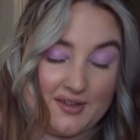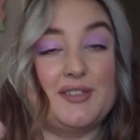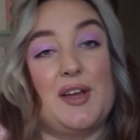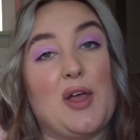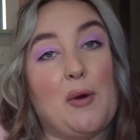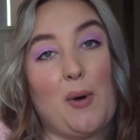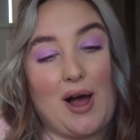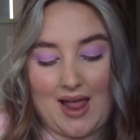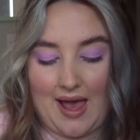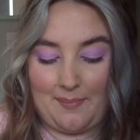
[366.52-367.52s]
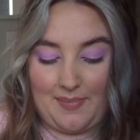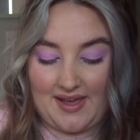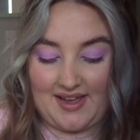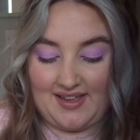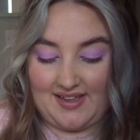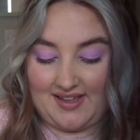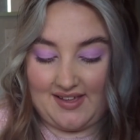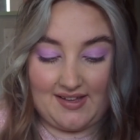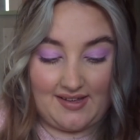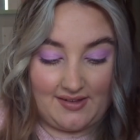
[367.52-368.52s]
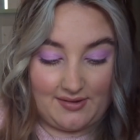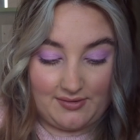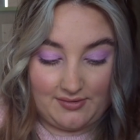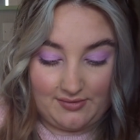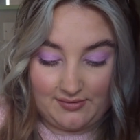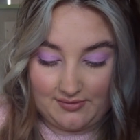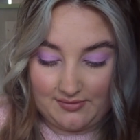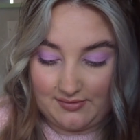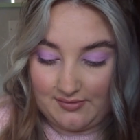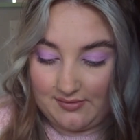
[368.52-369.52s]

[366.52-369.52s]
So they're white and pink. Ooh.